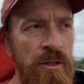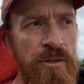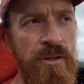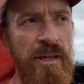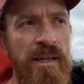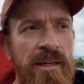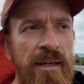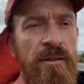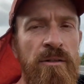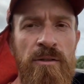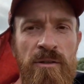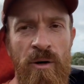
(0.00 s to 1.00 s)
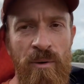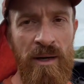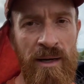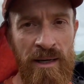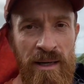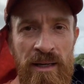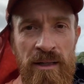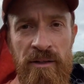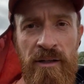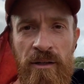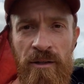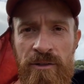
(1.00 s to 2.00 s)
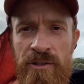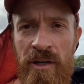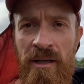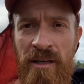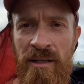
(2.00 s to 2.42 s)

you can get to know the culture.